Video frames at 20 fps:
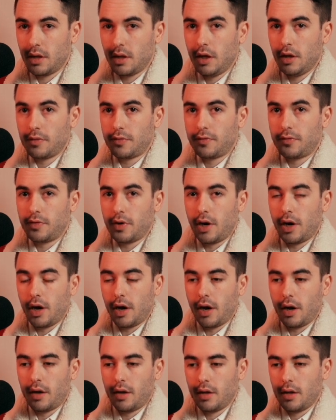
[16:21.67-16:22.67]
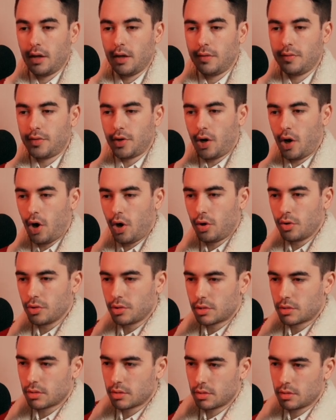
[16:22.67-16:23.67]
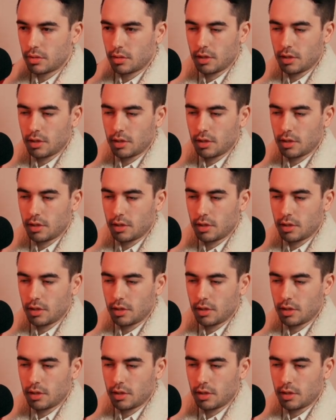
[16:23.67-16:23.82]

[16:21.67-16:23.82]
if the host